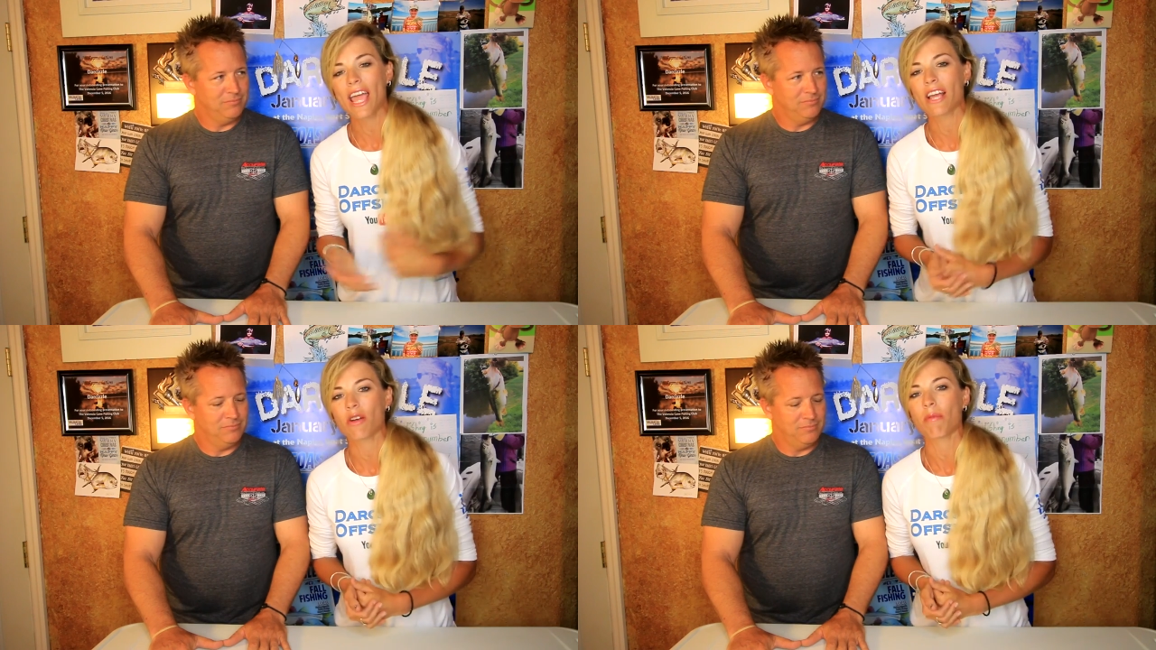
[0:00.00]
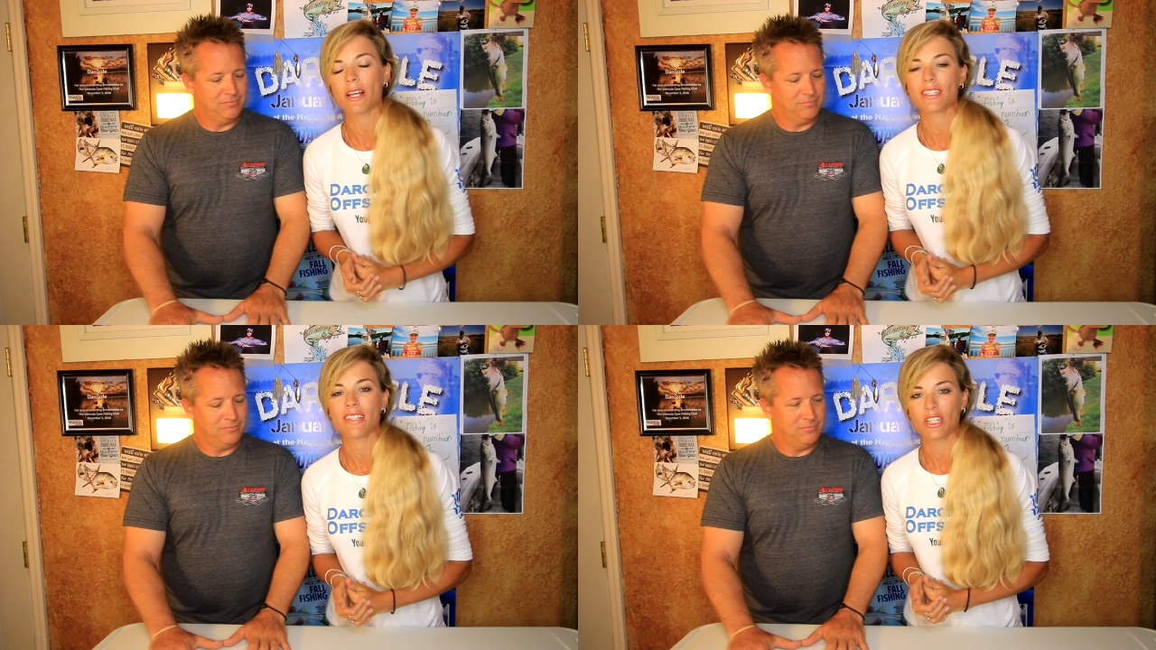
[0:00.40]
Speaker 1: anchor
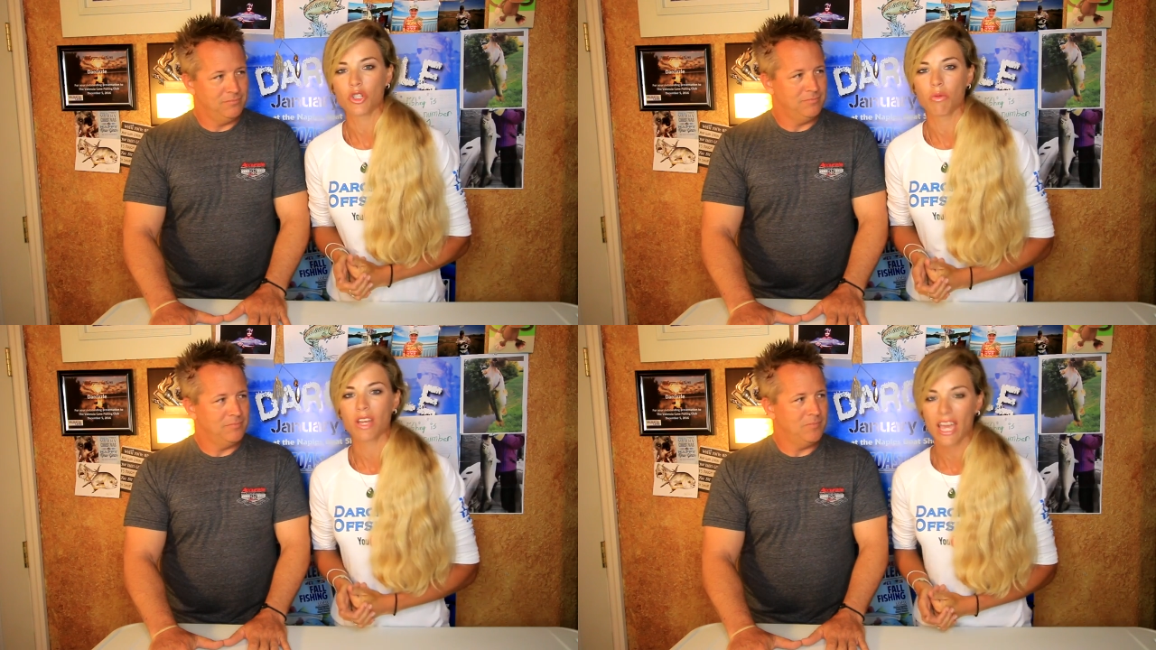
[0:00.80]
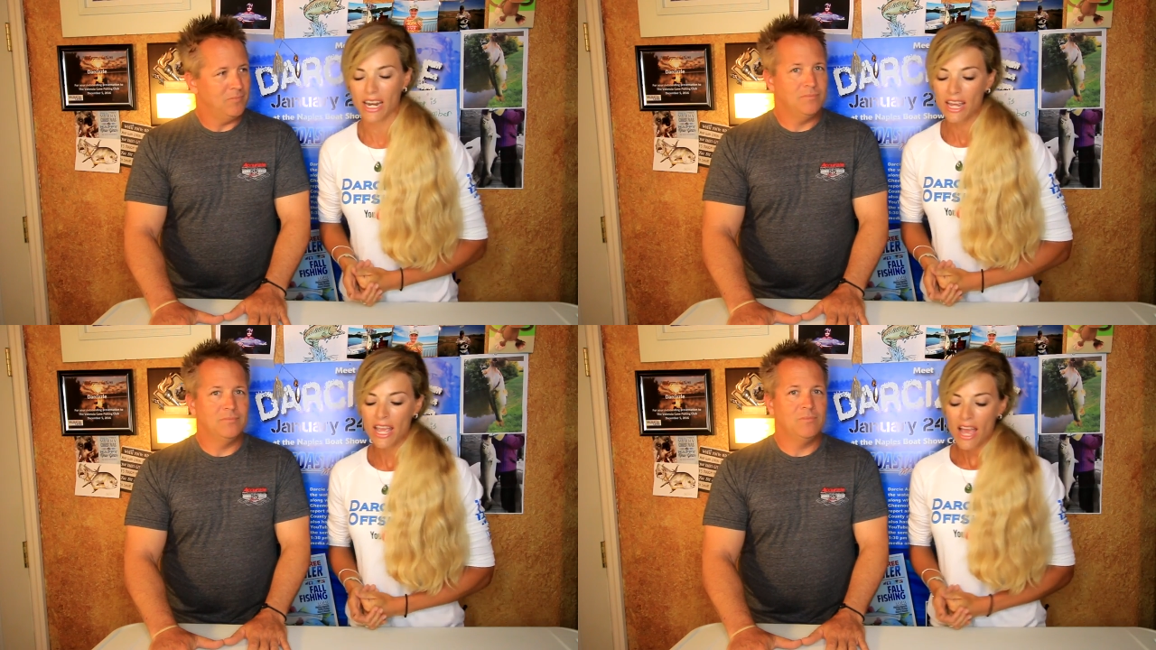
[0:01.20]
bracelet that you will get.
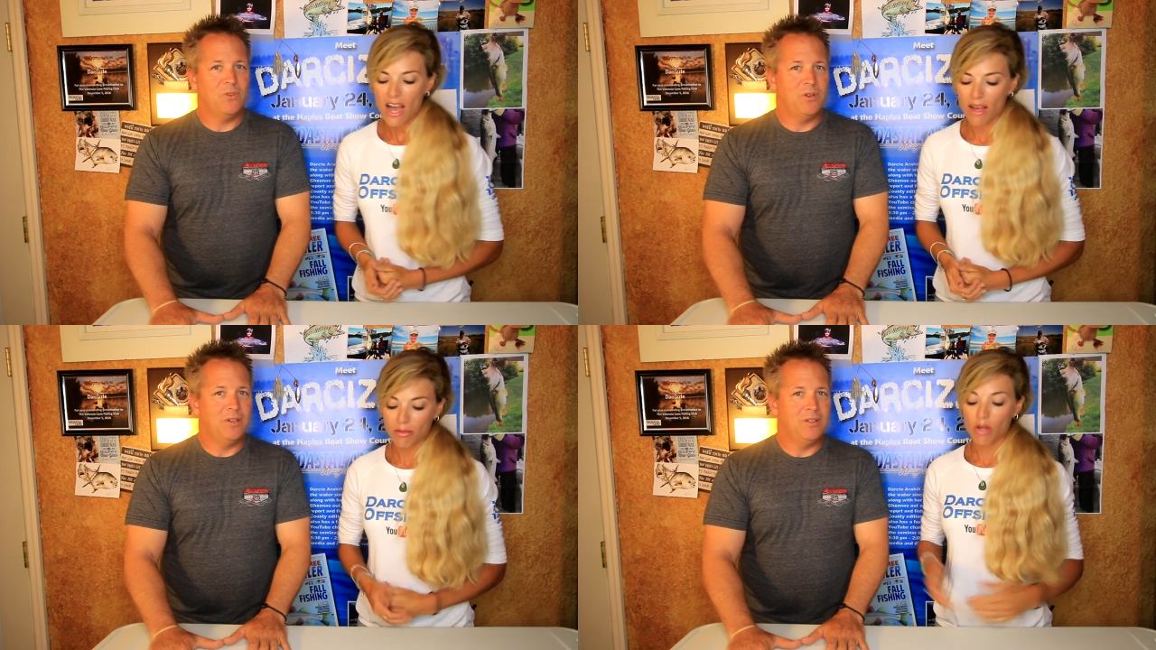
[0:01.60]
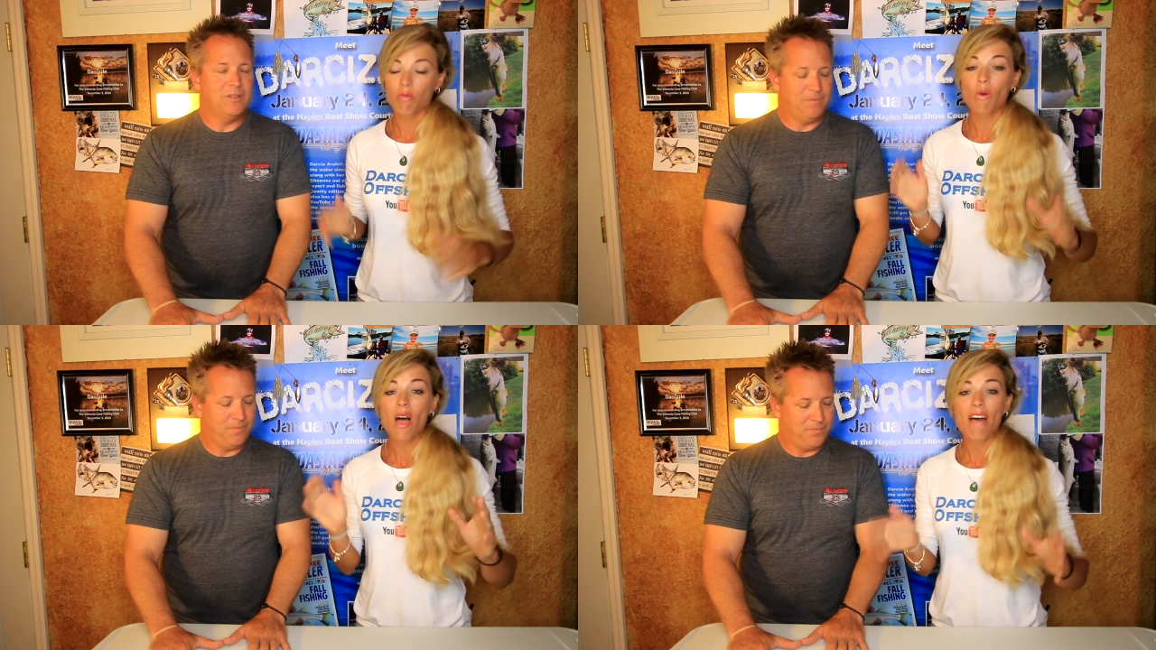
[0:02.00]
Um, so
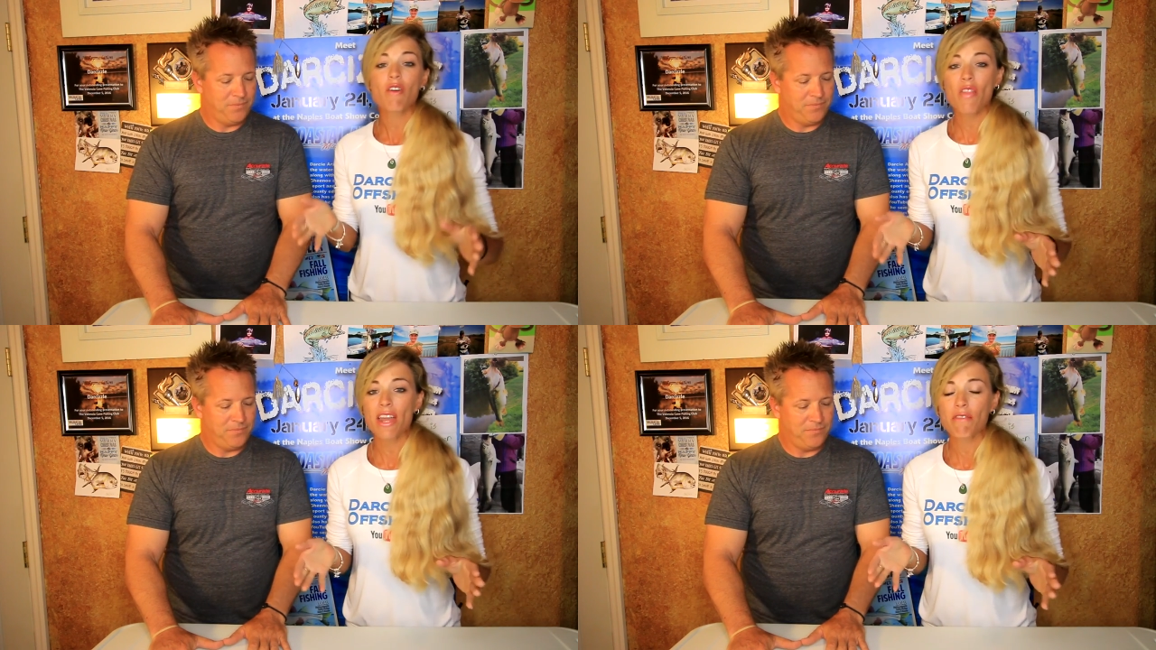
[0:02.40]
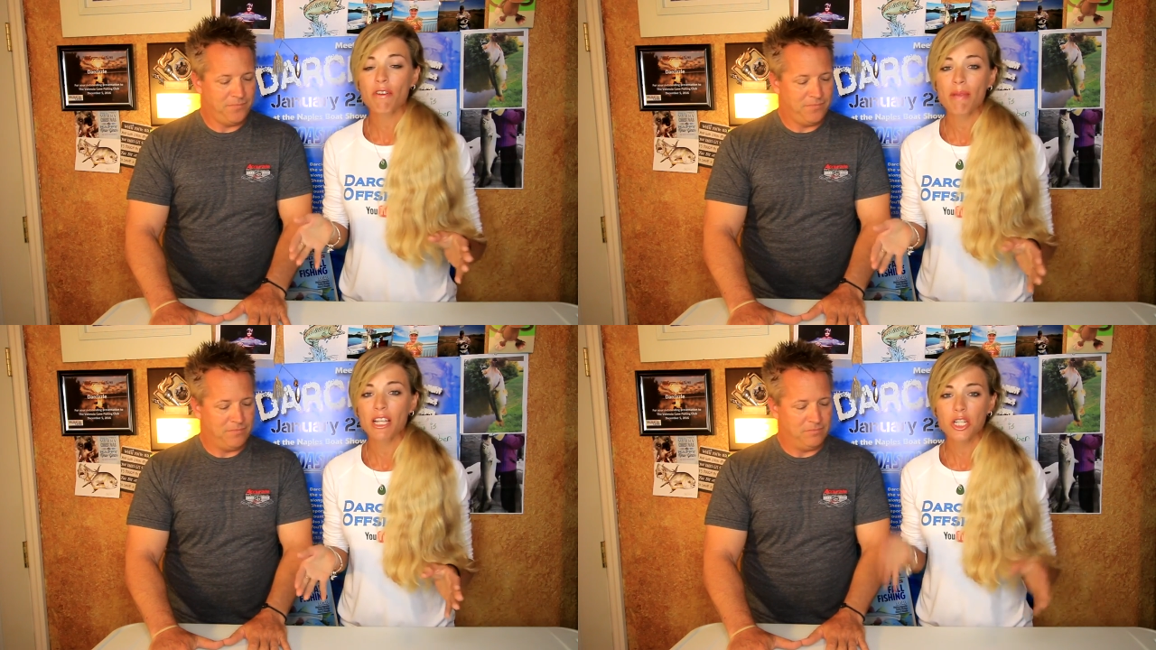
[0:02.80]
we'll have all that
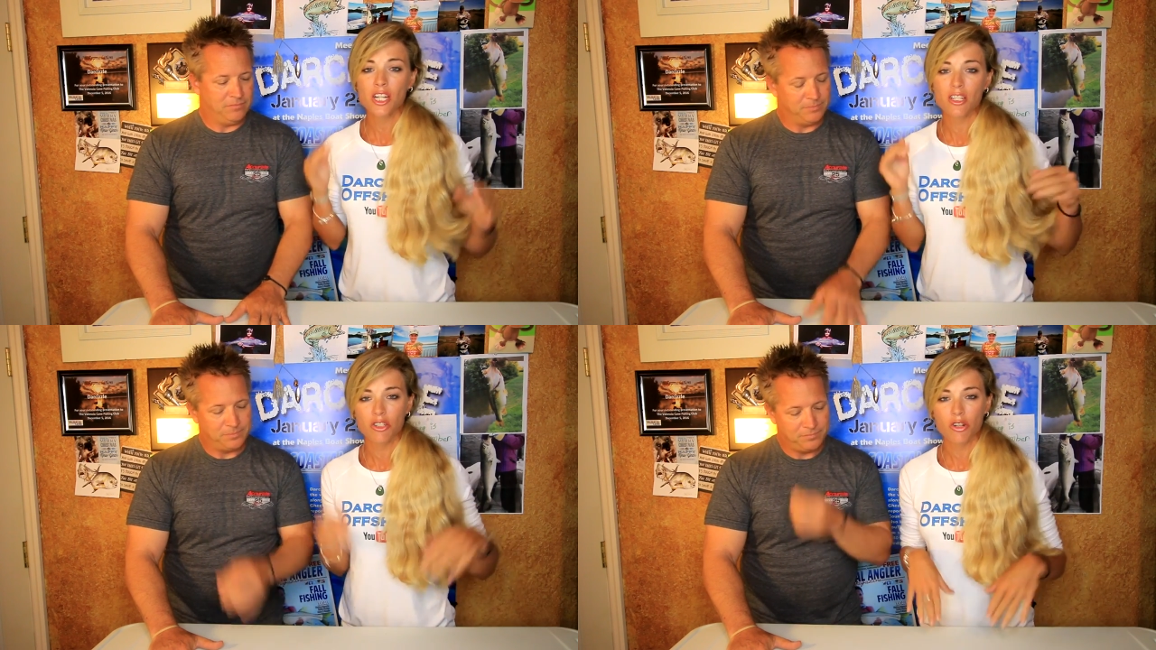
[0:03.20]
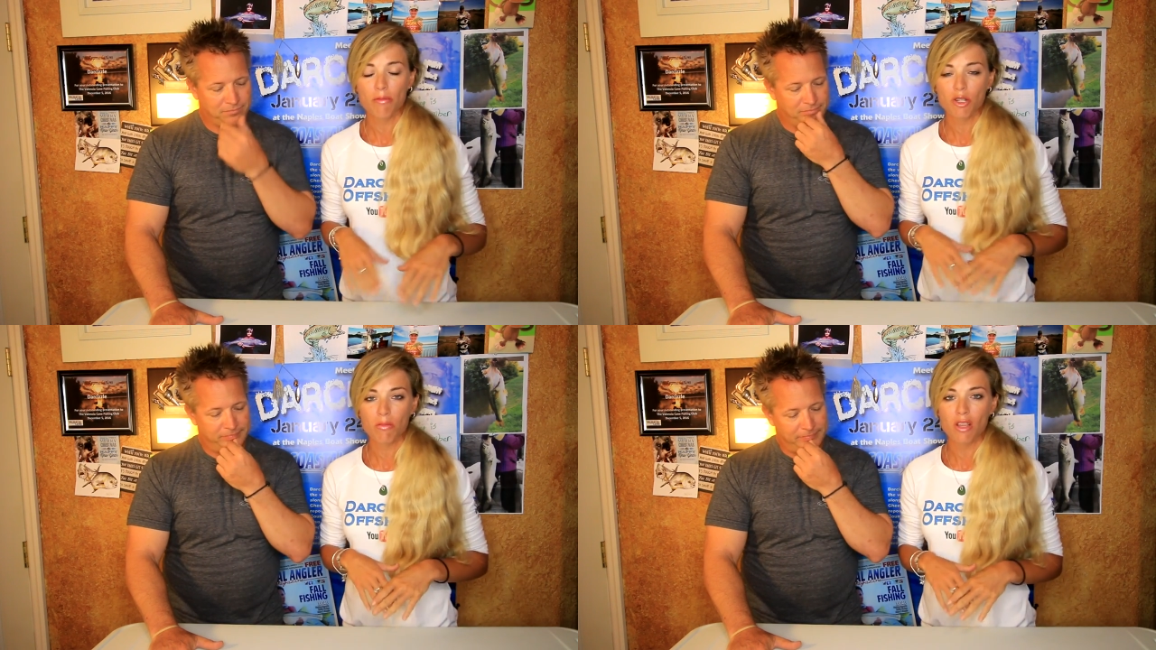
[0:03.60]
information in the
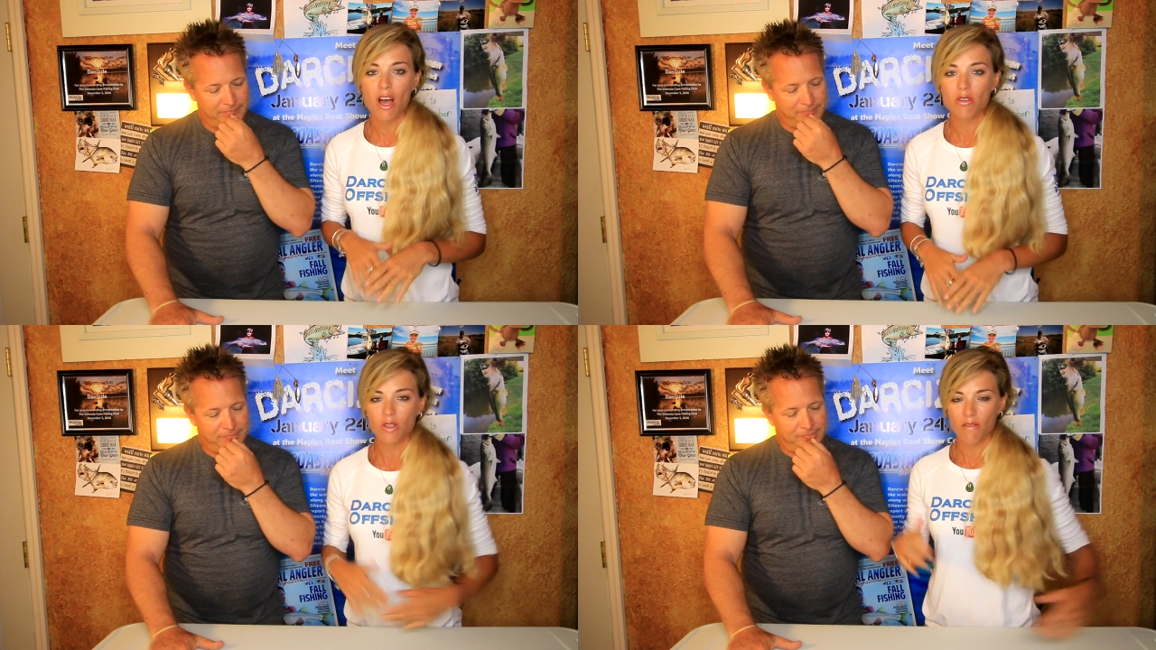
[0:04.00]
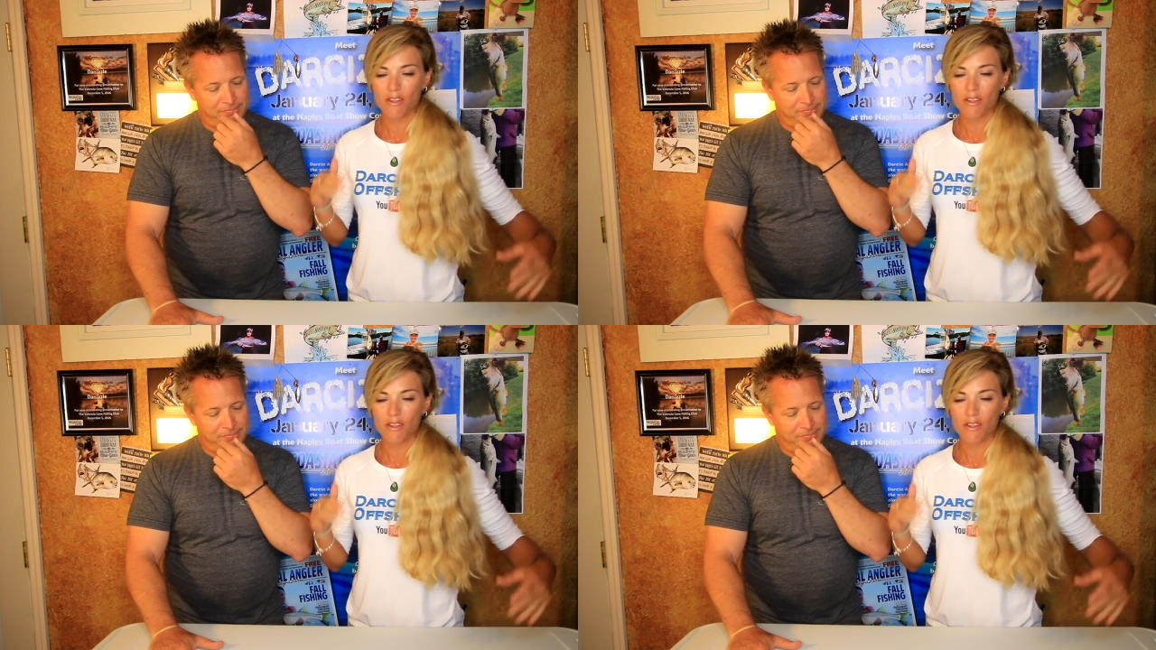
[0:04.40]
description below. So if you